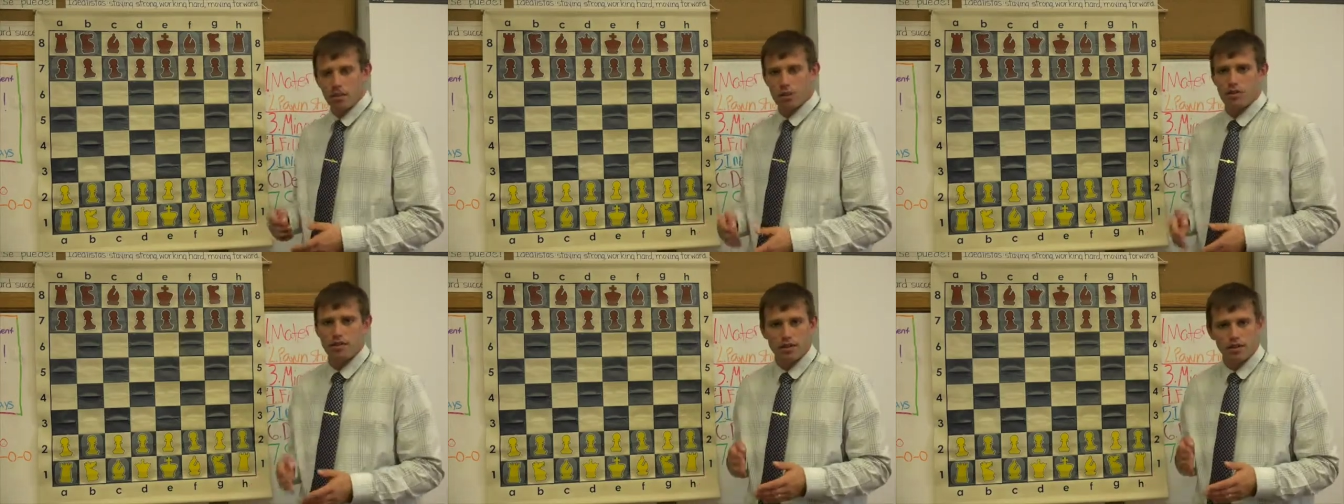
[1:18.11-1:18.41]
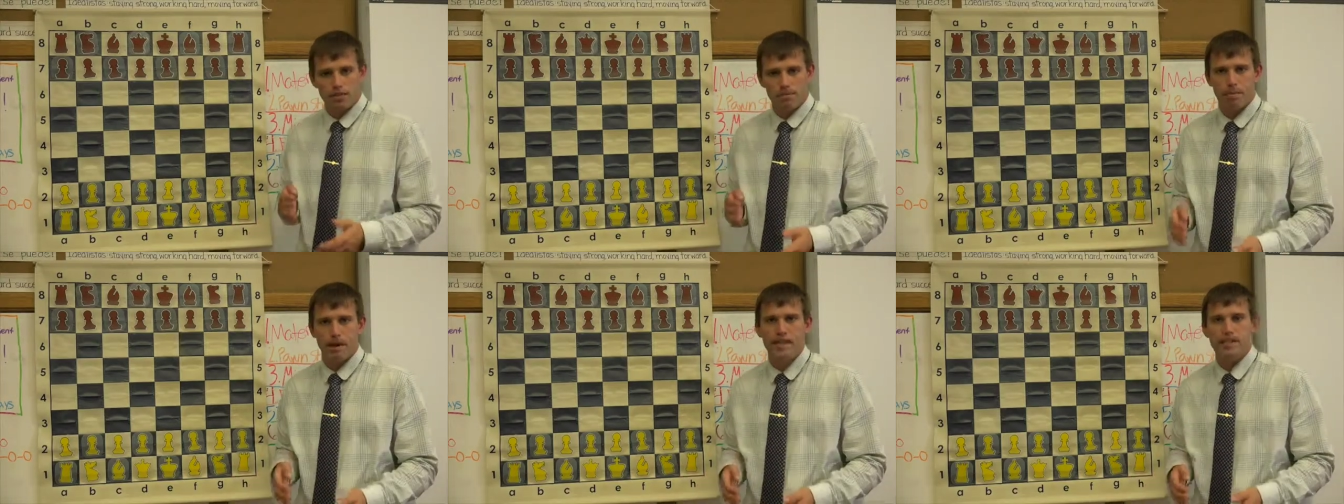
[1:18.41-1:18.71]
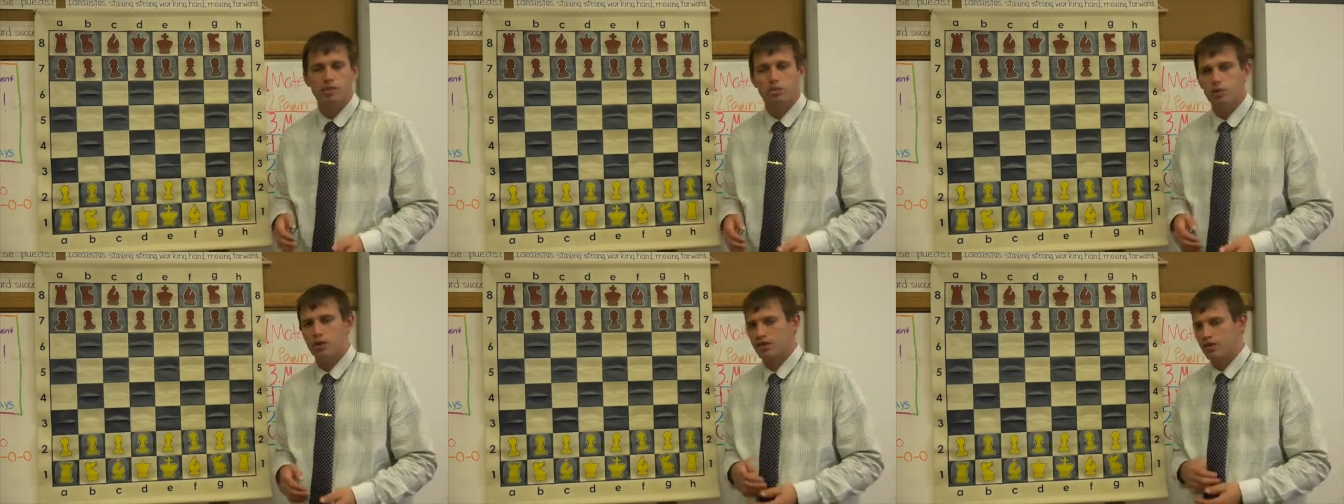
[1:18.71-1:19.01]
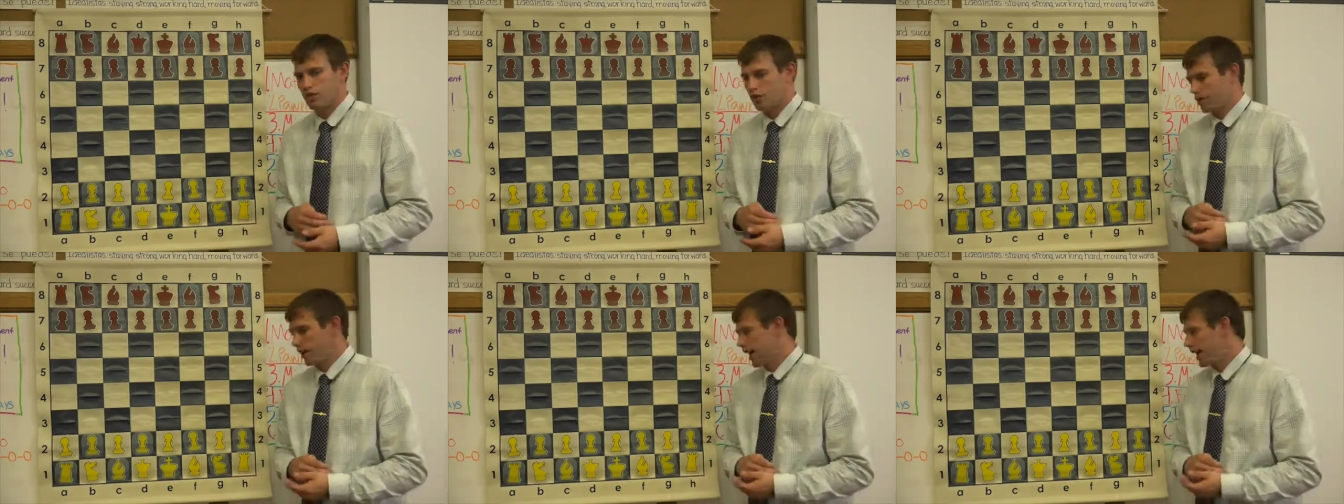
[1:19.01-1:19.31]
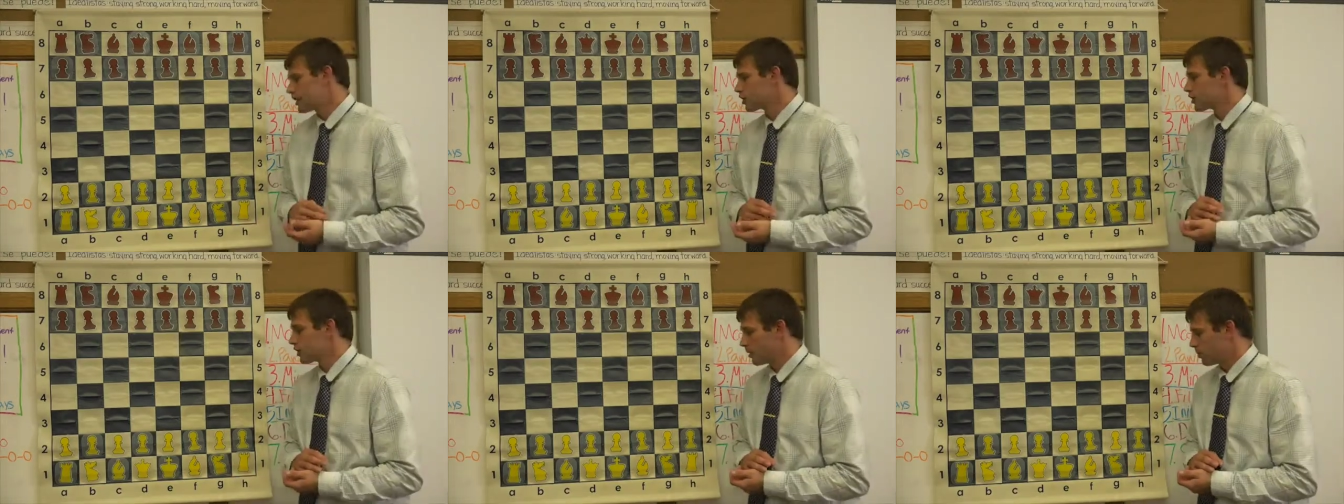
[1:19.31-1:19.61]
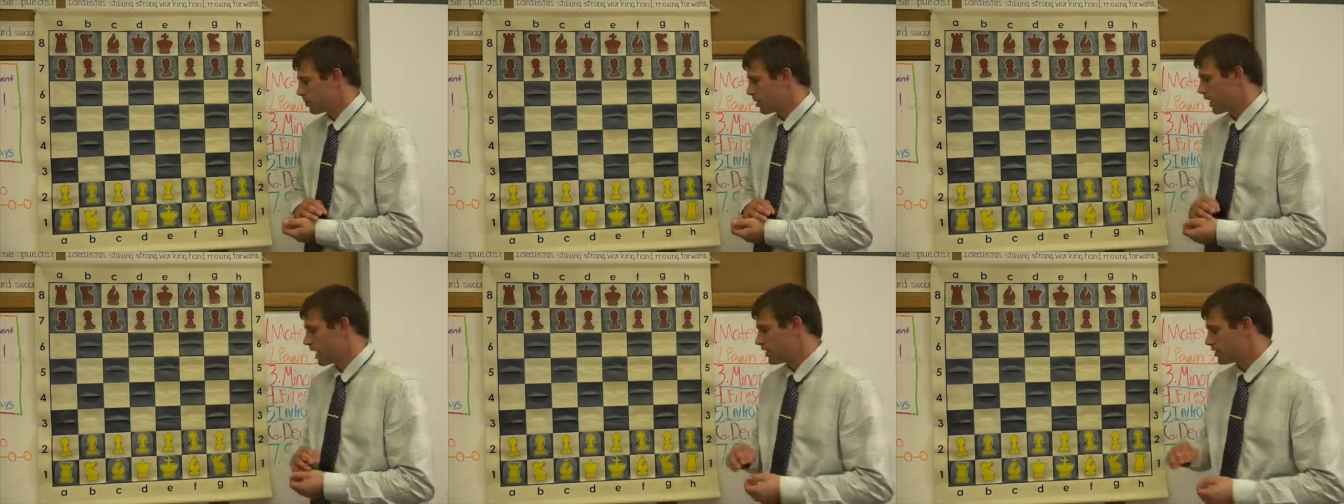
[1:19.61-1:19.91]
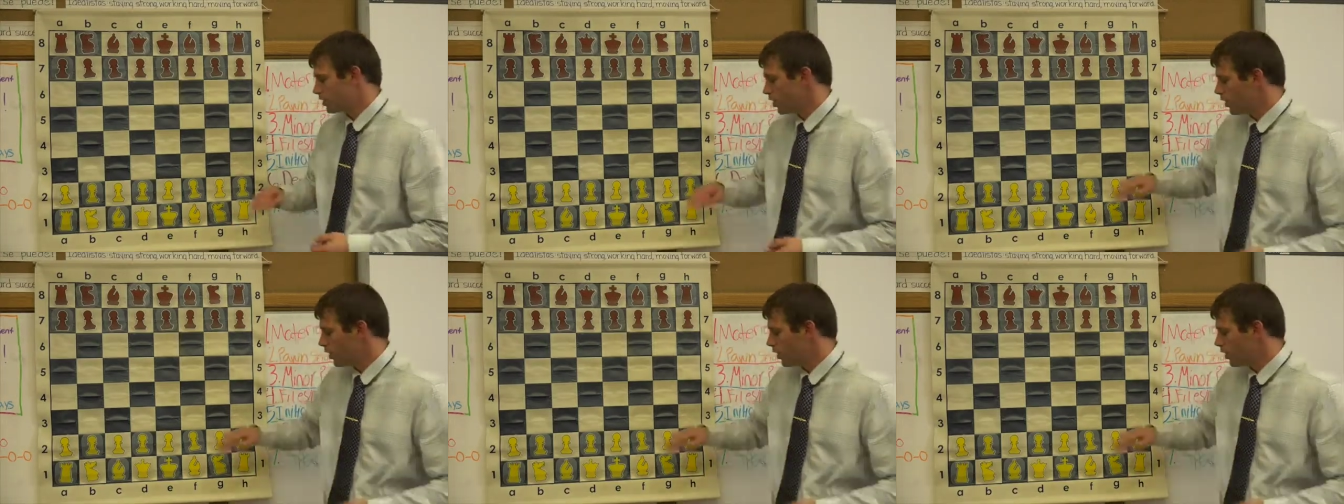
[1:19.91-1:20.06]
but only the best ones are actually played.